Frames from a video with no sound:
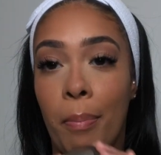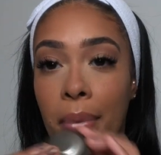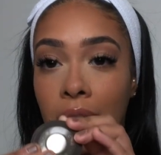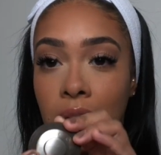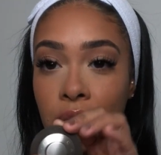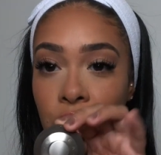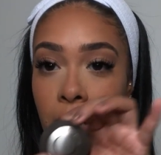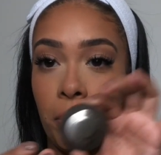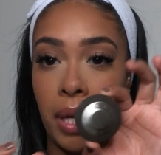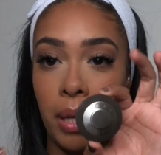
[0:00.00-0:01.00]
Becca
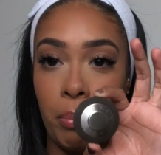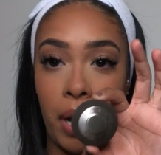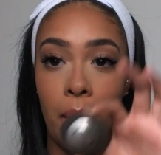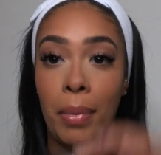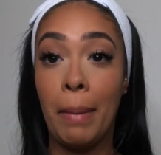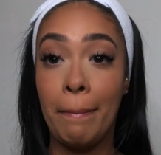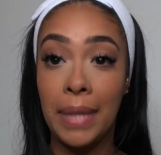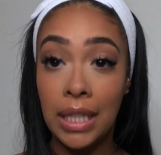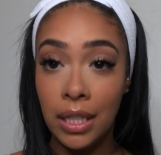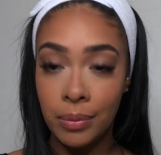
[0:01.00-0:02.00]
Champagne Pop
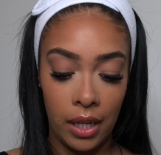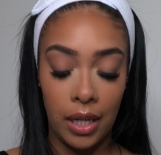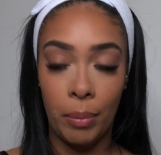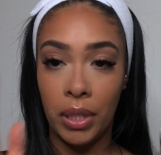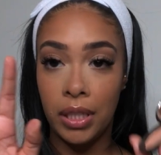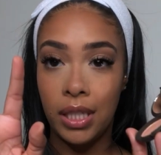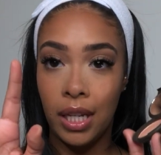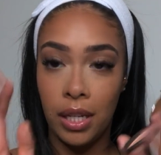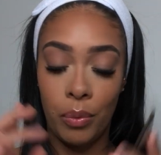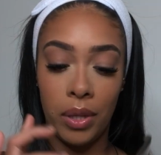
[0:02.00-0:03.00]
Mini, and I'm going to take
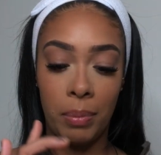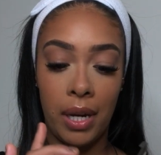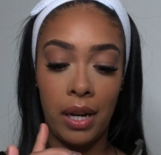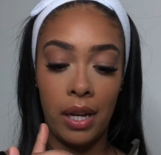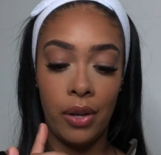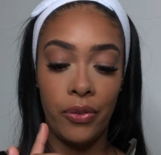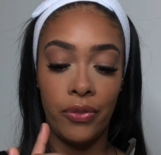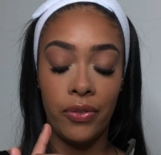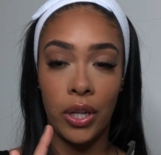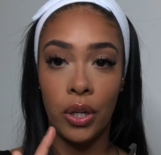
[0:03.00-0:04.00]
it with my
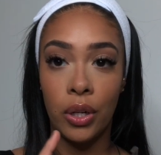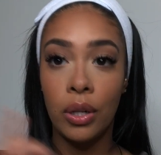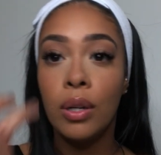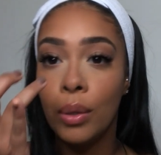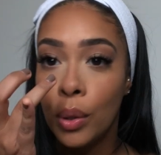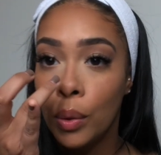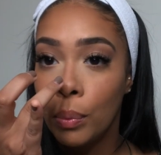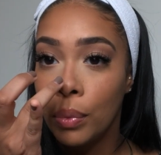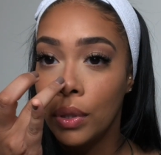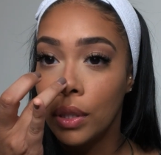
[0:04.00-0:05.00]
finger,
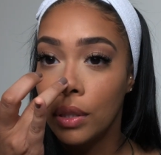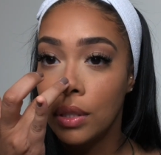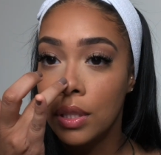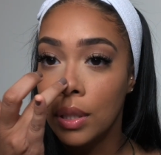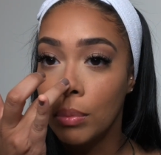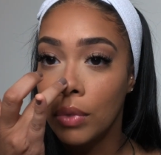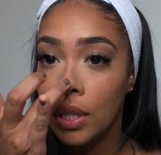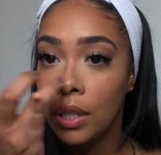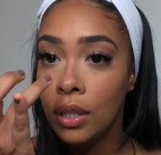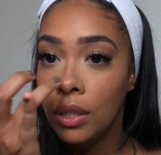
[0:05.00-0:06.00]
put some right
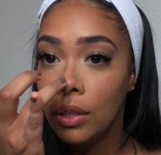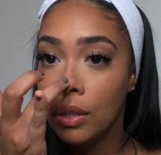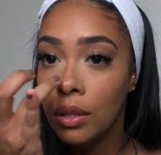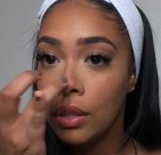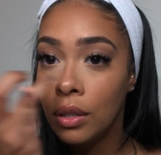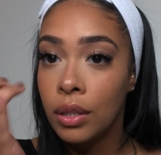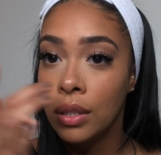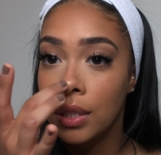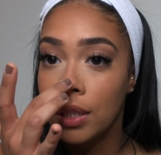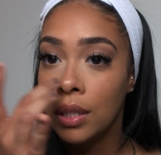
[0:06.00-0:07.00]
here, the
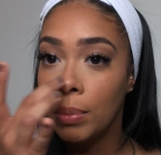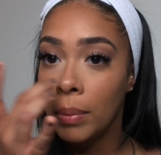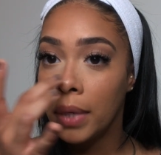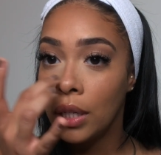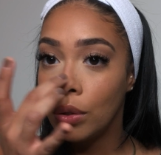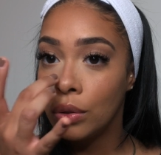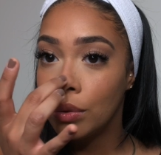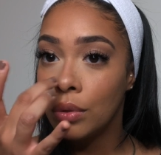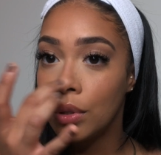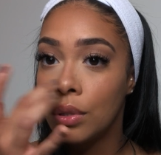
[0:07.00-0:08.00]
tip of my
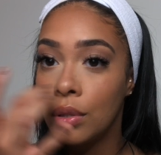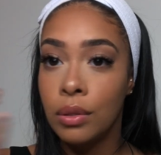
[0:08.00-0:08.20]
nose,